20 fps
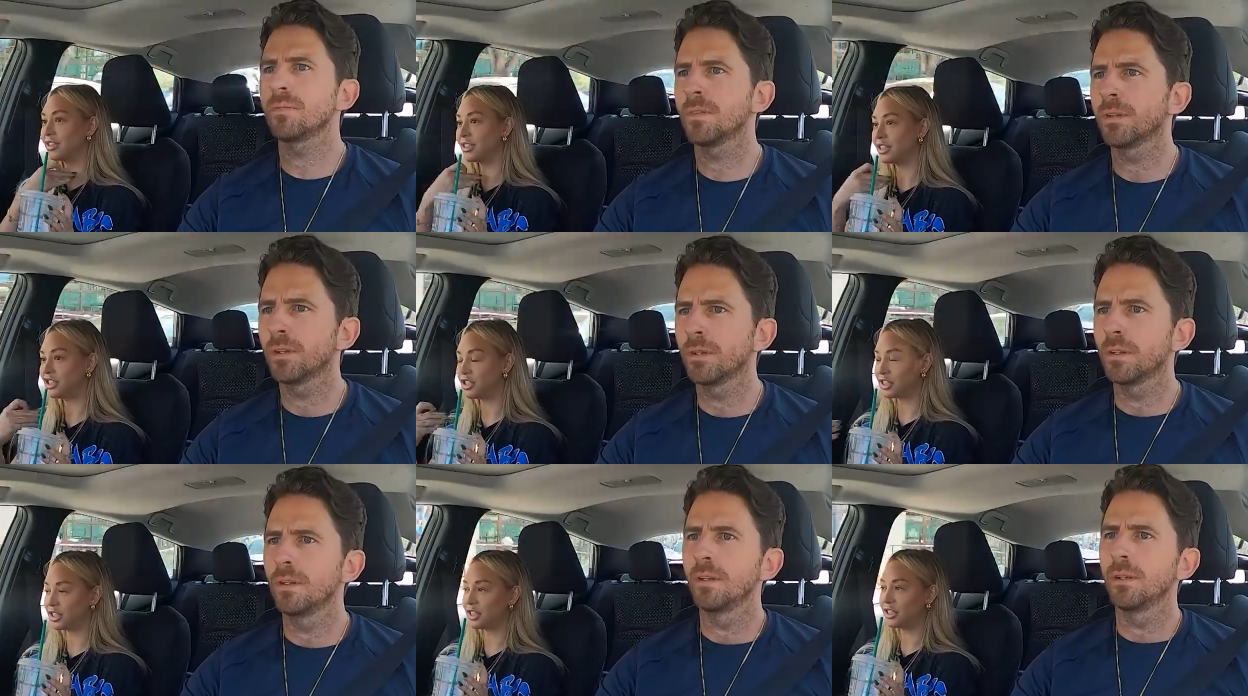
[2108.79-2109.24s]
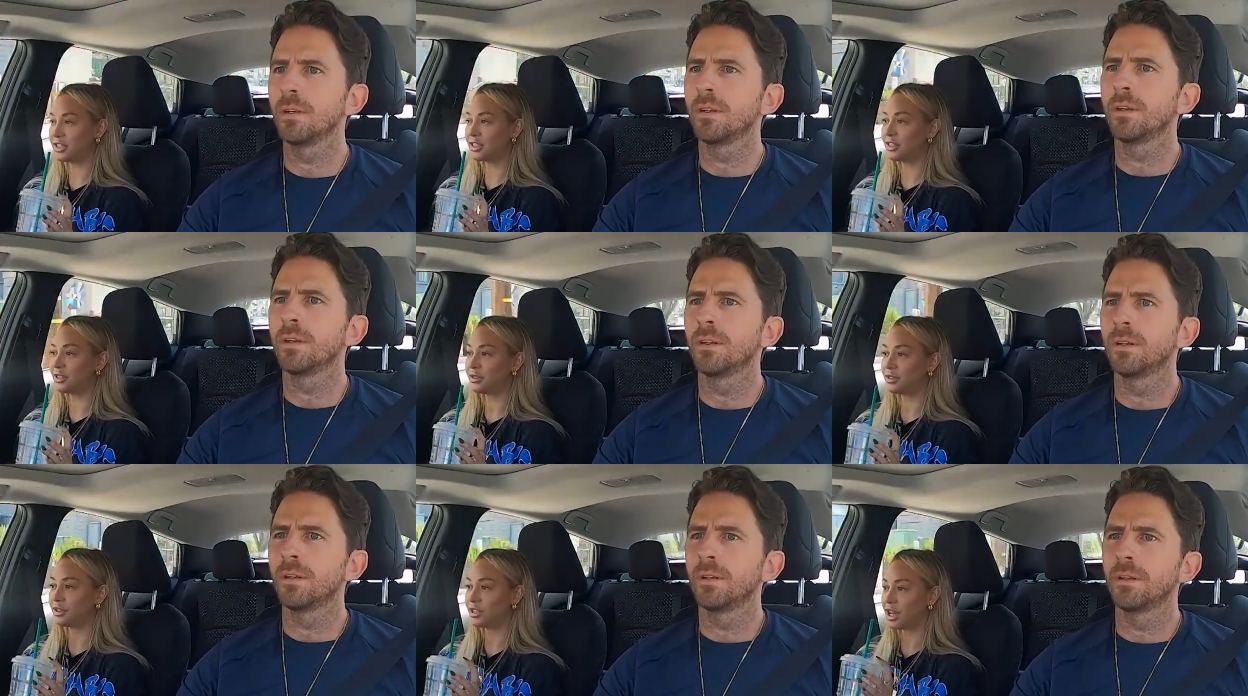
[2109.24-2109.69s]
Speaker 1: I
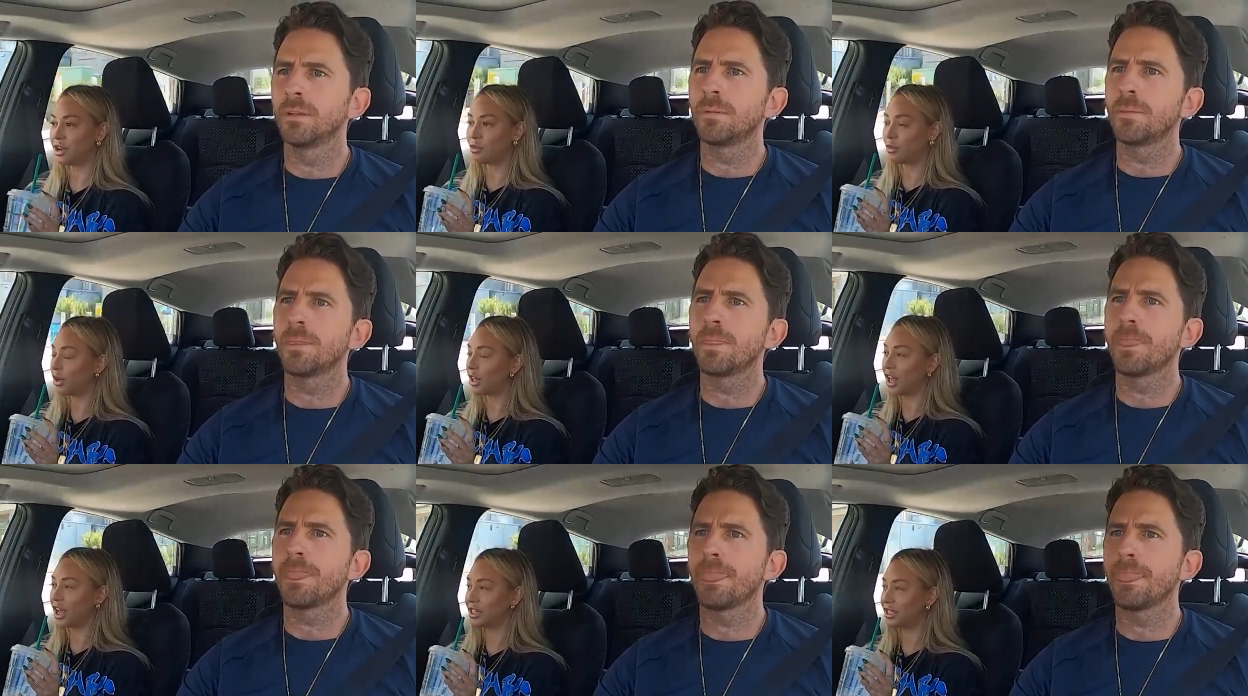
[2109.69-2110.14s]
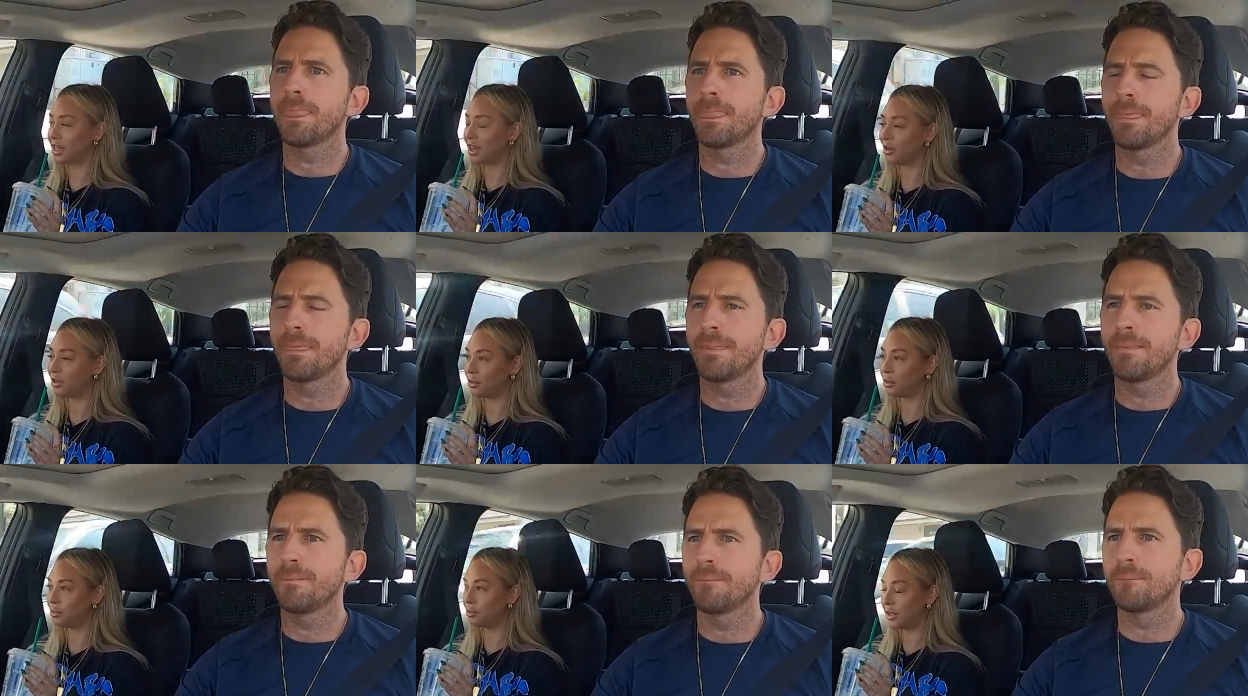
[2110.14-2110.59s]
just didn't realize
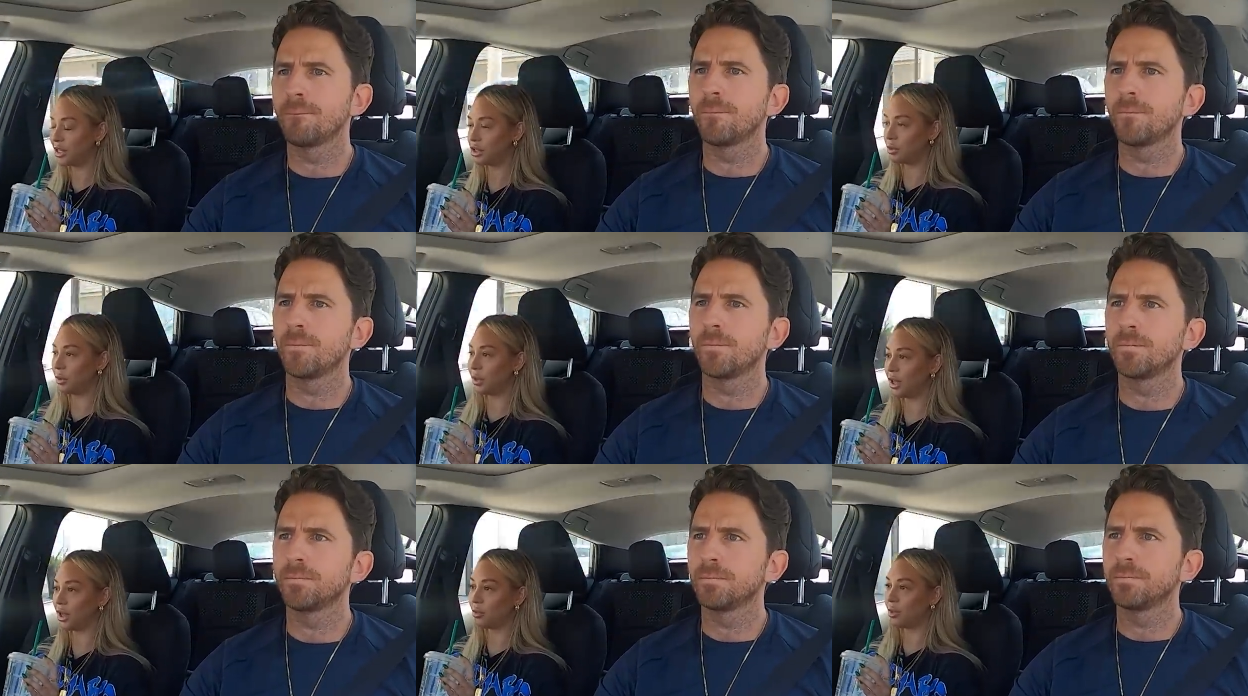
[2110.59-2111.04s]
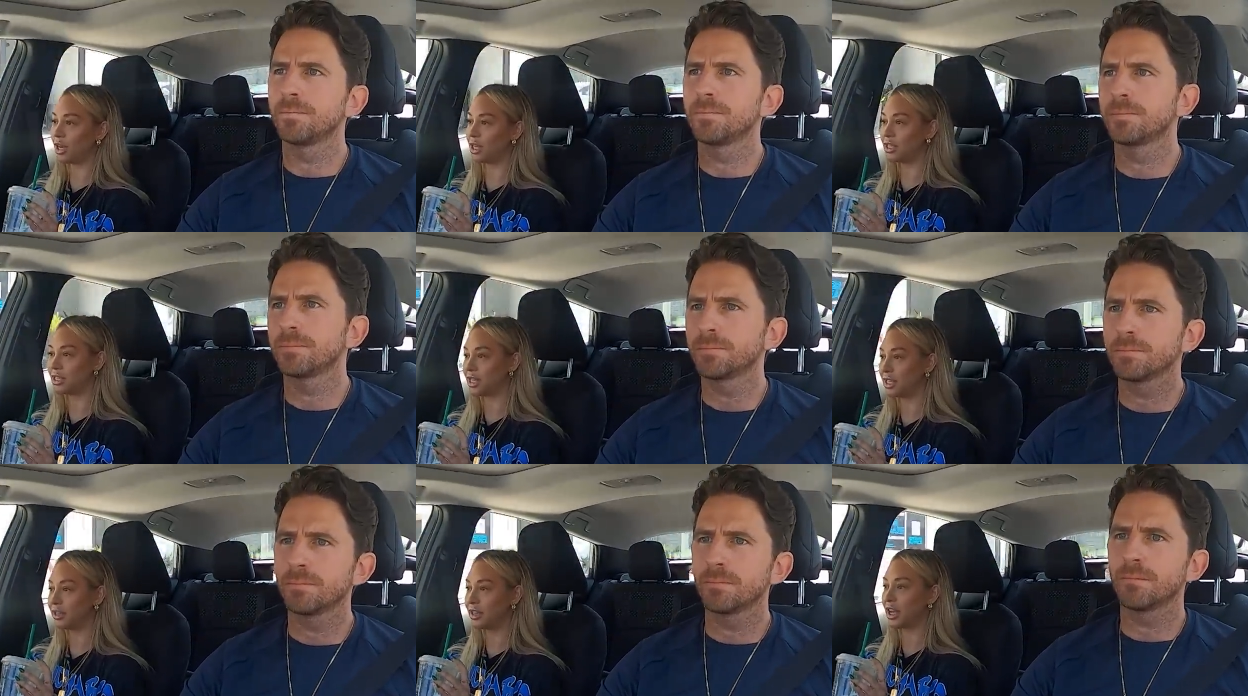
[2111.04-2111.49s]
how miserable I
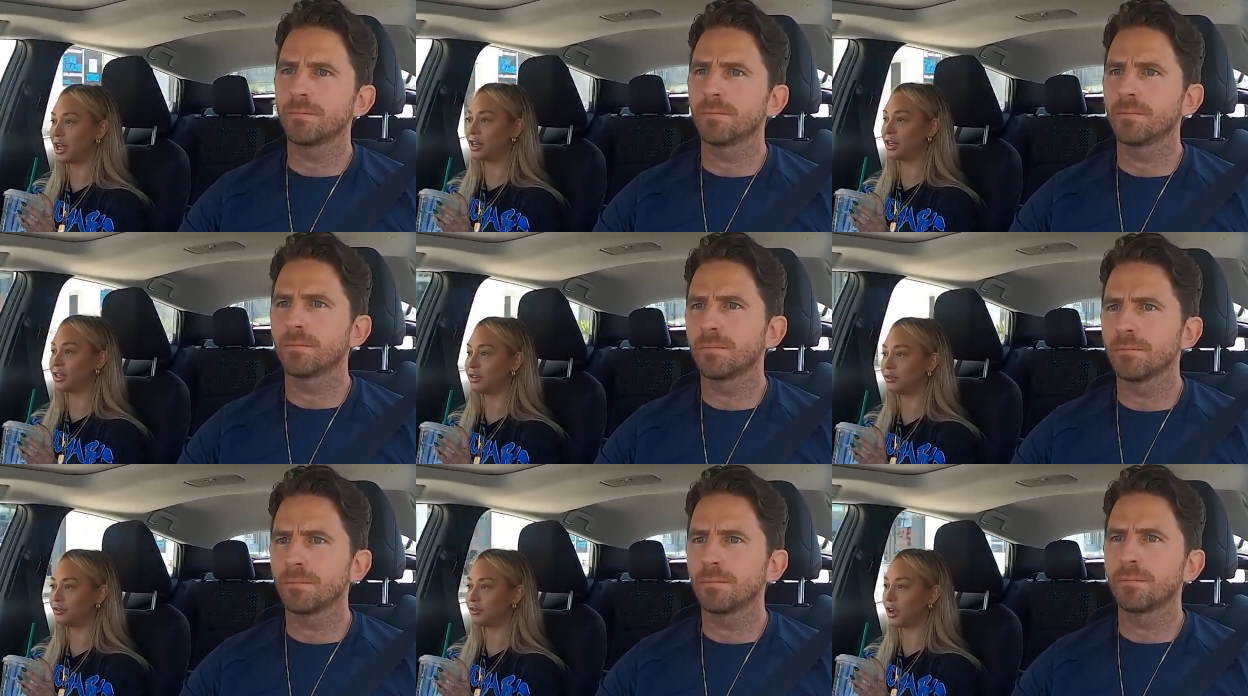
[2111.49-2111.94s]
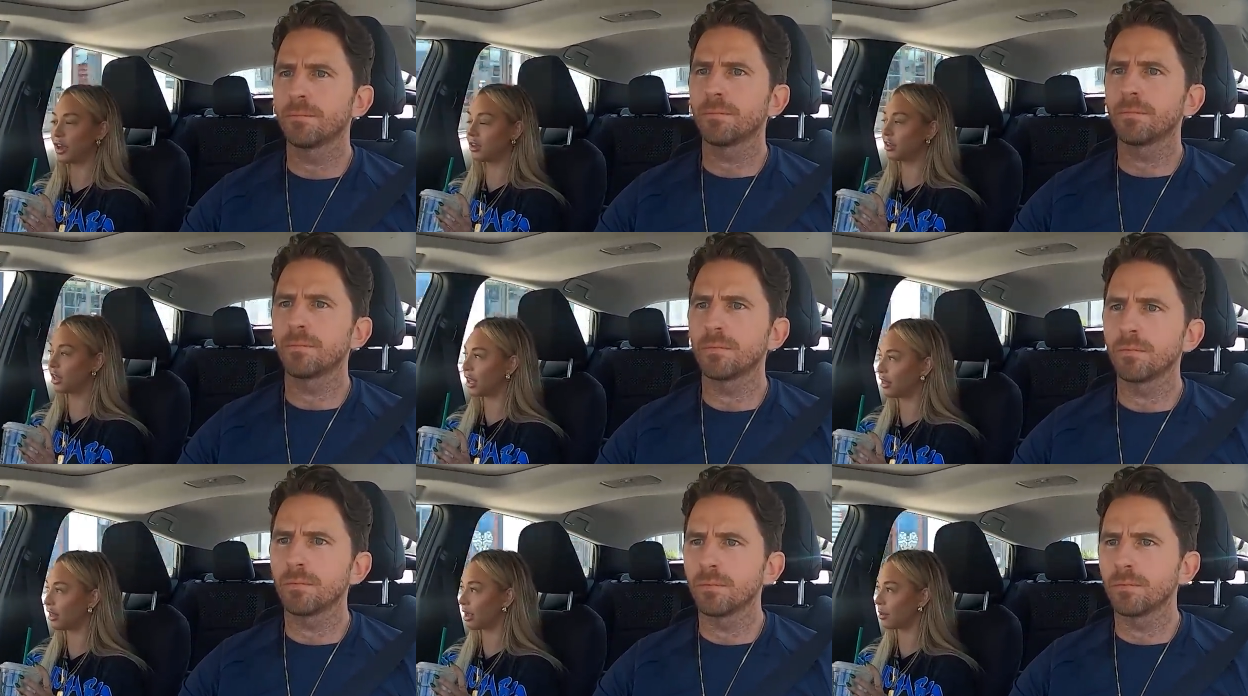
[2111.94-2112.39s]
was. And then
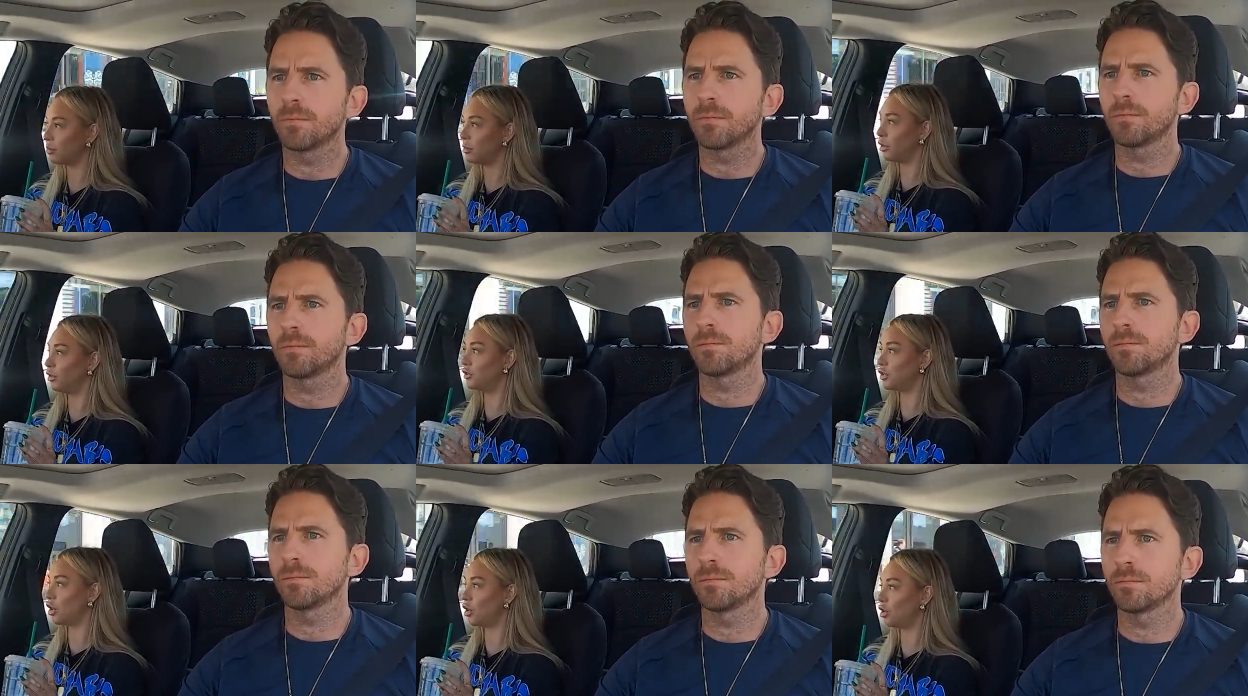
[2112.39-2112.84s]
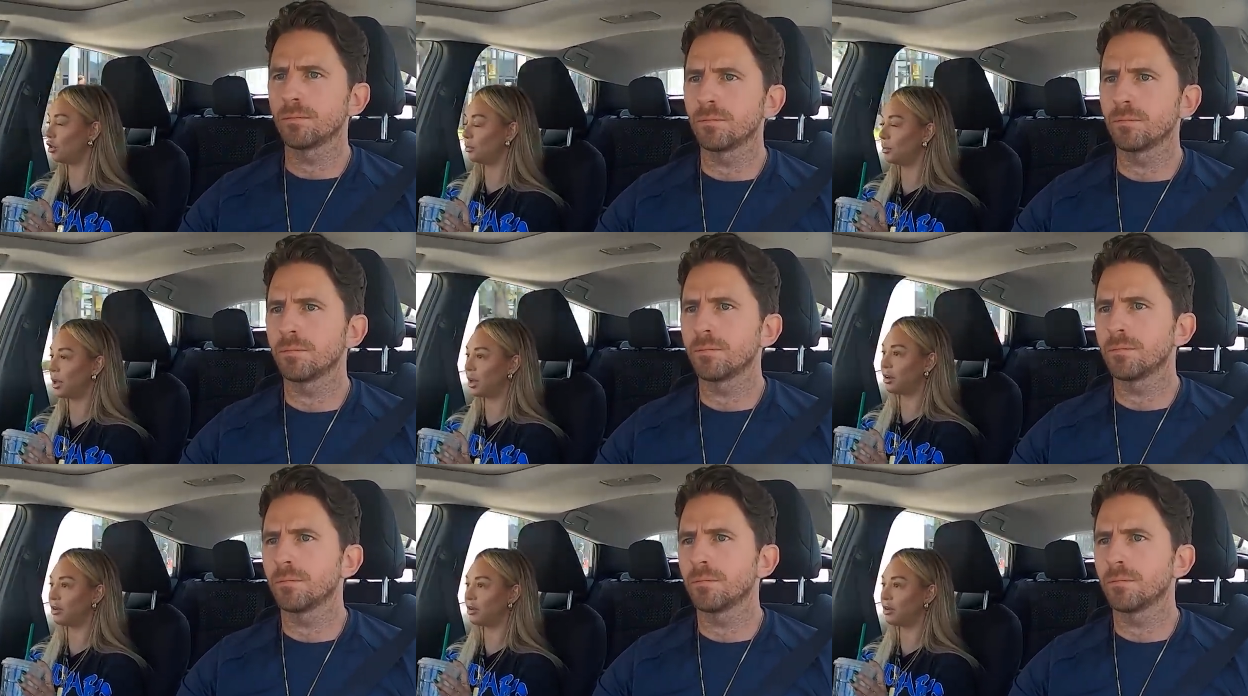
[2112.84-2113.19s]
finally, I like moved home